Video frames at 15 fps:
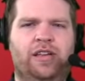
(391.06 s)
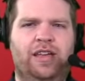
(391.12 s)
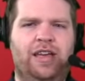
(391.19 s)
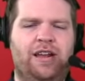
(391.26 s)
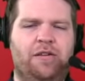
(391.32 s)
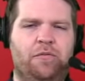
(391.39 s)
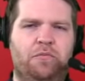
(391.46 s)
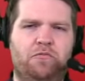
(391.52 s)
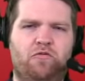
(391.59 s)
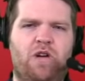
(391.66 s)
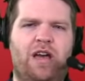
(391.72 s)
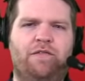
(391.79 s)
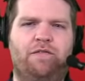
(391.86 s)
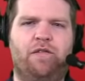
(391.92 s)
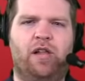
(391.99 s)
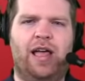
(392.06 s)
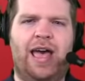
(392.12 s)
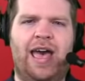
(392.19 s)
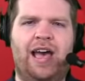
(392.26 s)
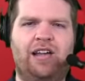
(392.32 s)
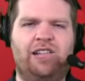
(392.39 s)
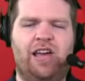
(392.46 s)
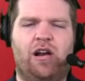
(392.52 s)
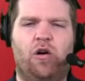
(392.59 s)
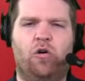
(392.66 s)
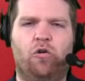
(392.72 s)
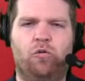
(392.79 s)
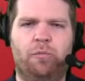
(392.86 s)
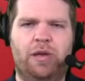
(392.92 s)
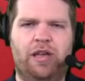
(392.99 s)
you know, red flags out of
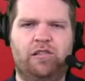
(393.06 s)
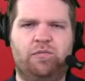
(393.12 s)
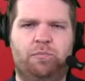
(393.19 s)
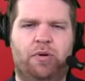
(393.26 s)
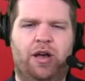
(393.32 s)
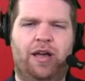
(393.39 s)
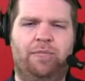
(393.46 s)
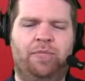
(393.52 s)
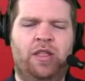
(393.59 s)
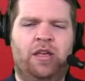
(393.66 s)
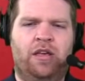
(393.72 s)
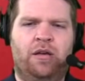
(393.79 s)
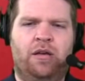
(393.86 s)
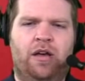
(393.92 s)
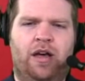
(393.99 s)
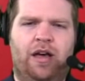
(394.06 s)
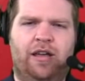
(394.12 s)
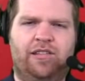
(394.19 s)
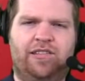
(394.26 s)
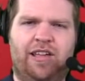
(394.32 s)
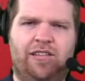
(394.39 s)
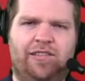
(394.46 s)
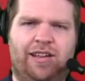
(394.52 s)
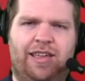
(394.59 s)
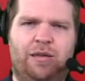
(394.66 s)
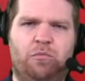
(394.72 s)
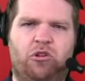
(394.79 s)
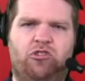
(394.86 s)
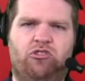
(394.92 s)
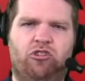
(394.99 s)
Ole Miss, but it sounds like he
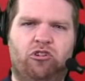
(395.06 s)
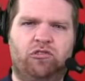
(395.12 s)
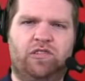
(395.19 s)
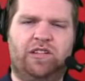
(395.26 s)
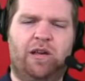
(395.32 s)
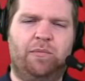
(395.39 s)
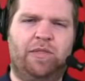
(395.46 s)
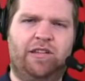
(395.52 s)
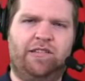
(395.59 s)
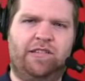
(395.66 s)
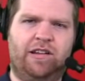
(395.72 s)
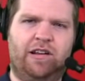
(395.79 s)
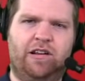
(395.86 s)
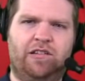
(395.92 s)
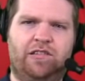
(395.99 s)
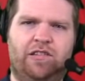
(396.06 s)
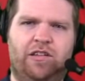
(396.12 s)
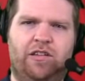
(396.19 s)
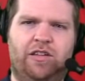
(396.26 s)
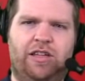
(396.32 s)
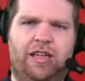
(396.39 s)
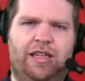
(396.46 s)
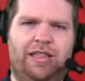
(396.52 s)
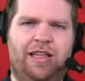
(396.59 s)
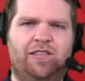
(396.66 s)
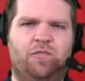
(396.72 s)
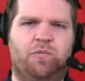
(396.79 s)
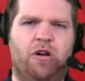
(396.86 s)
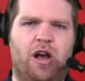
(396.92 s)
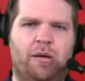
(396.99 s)
matured some this year, so that's
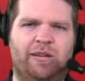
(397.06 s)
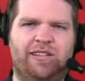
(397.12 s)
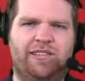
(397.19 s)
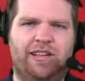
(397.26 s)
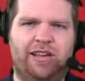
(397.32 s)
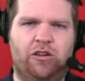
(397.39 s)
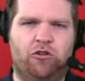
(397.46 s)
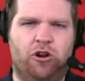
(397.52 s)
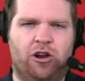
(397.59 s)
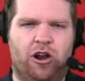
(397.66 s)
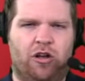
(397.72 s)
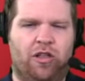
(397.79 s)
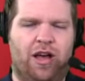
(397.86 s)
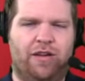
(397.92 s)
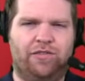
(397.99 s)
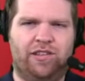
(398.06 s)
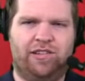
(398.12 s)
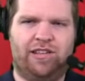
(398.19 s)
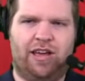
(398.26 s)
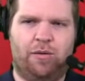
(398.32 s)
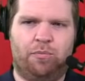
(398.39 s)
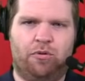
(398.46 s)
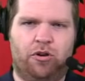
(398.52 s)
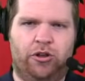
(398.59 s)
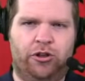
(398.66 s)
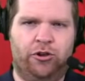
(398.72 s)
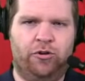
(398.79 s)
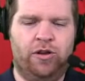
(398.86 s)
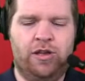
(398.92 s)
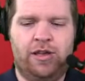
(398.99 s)
promising. Karlaftis out of
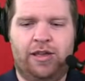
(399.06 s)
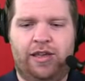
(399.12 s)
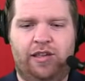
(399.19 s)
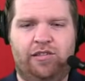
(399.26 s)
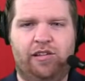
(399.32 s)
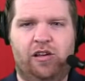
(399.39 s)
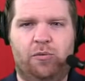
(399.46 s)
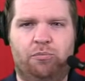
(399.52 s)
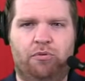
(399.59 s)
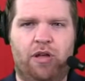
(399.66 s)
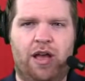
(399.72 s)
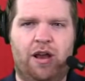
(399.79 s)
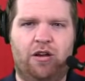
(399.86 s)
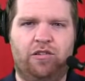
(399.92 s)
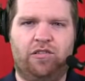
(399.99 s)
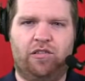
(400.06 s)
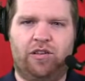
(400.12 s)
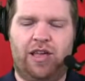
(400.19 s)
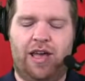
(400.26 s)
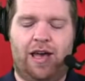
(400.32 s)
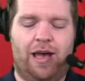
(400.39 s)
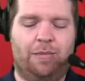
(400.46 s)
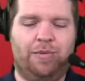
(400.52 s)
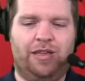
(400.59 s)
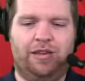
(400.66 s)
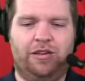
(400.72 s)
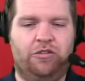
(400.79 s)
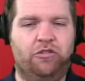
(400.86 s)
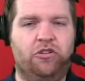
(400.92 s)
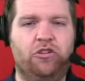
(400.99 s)
Purdue. He's a good player, so yeah, I mean,
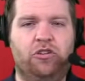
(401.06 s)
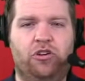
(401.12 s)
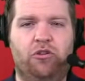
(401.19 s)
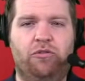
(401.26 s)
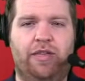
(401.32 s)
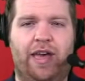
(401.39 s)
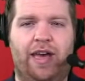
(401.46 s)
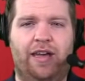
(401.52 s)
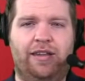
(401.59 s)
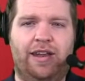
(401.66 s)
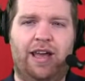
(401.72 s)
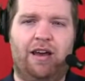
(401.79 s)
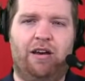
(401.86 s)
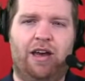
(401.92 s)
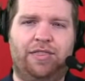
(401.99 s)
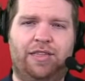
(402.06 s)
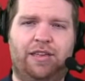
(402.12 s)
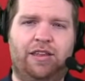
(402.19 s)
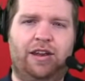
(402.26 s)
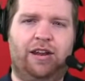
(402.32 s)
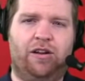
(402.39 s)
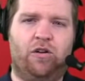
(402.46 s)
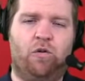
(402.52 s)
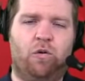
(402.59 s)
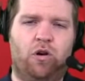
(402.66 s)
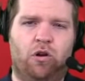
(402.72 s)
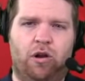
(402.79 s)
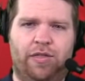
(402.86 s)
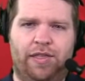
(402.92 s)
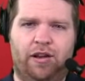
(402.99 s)
you could do that. Now, I think you need a
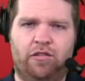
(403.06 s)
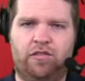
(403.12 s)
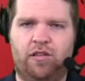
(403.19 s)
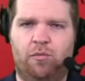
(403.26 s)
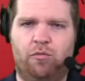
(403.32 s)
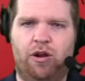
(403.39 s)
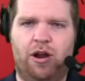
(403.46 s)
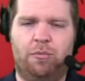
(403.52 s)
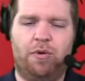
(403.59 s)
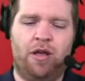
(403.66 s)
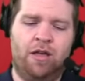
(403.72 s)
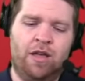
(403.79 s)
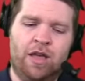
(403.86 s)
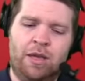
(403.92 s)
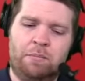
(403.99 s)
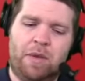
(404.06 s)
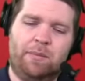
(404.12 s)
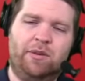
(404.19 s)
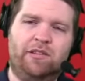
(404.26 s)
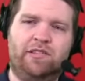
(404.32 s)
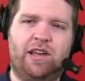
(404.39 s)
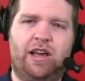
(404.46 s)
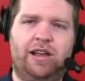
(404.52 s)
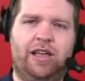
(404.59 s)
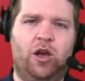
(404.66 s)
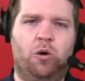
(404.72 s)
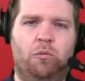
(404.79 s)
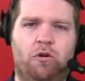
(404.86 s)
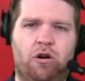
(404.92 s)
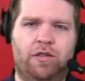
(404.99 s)
corner in there somewhere, but maybe you sign
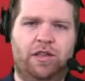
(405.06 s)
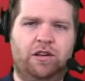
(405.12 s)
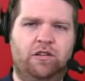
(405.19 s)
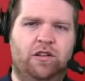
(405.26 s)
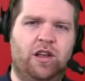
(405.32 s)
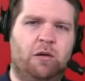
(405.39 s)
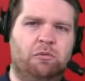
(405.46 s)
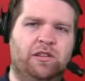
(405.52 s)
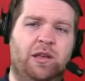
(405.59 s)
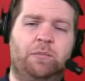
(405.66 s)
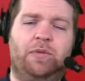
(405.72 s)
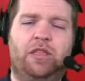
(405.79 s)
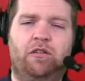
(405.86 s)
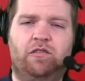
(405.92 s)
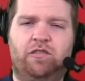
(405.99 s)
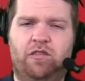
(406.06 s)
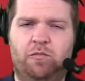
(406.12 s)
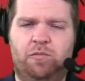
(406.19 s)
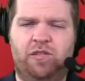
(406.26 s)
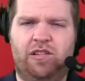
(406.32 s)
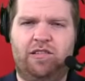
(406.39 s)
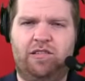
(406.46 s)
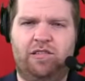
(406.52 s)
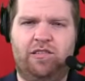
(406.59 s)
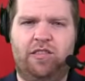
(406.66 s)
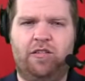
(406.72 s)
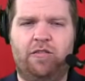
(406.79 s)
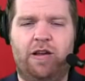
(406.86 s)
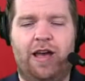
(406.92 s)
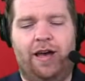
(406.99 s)
Gilmore, then you double-dip at those two positions in the
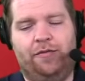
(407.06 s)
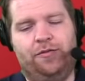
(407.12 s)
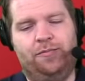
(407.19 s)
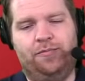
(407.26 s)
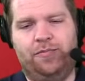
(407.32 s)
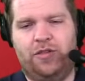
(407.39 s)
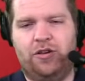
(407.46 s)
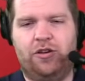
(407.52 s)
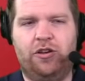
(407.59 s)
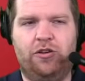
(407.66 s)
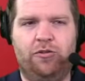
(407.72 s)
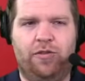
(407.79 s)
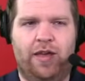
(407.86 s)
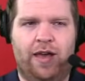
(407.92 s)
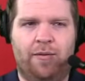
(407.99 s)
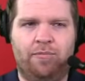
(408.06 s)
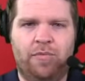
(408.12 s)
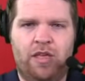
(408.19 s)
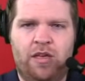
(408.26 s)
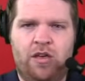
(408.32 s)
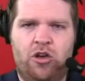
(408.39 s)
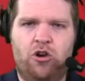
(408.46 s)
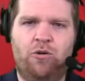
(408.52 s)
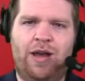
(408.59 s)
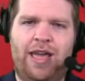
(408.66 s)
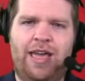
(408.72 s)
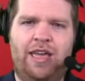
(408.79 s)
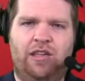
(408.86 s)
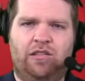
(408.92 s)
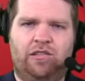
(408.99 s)
draft. You could do that. Who
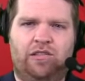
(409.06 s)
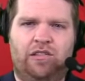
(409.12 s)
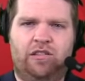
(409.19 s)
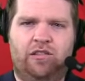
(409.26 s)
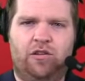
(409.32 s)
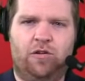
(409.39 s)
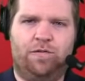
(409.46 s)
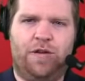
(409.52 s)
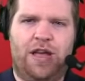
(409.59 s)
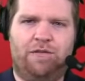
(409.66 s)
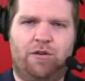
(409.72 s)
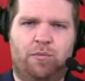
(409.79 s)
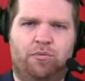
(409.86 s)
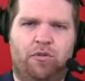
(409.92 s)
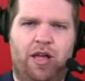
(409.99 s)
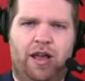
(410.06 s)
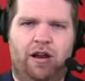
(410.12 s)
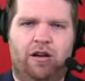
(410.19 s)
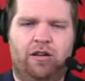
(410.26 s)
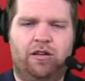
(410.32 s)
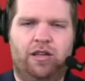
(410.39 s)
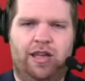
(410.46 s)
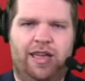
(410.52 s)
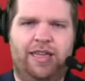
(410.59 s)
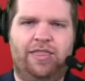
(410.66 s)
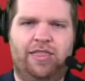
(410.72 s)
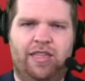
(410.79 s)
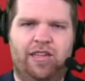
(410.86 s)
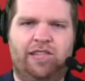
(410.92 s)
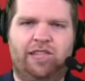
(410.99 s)
is your favorite player
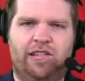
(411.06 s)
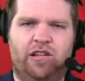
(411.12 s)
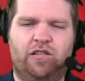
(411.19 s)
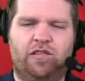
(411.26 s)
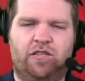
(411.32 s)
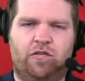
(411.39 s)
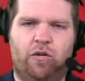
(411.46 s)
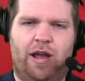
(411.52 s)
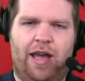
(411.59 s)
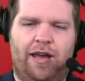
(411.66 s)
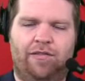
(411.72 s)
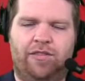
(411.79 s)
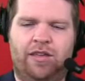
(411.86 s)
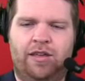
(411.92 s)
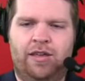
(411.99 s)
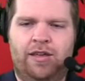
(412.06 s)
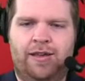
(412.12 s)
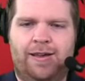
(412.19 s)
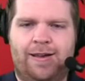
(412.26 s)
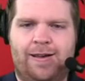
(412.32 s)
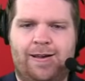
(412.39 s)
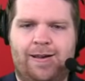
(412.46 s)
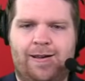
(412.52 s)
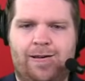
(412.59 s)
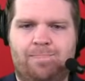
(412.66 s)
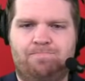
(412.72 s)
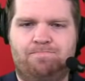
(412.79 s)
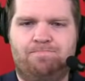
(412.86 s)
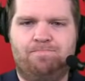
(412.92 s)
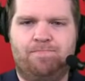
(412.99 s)
in this year's draft? I
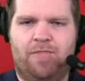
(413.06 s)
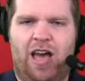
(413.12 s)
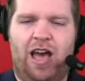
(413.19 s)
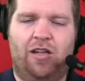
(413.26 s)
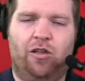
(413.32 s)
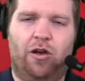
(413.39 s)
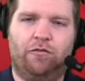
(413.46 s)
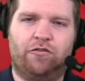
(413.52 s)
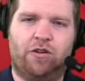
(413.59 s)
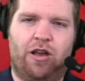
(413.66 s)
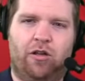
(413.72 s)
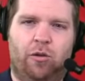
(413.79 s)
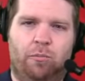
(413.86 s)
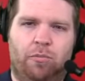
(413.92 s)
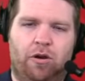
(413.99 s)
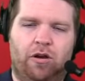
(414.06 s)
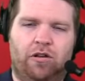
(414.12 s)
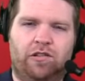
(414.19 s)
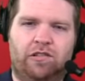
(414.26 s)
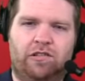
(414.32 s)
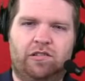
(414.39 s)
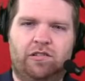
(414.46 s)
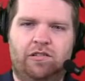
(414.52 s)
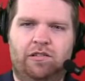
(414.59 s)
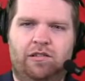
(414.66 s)
love Treylon Burks.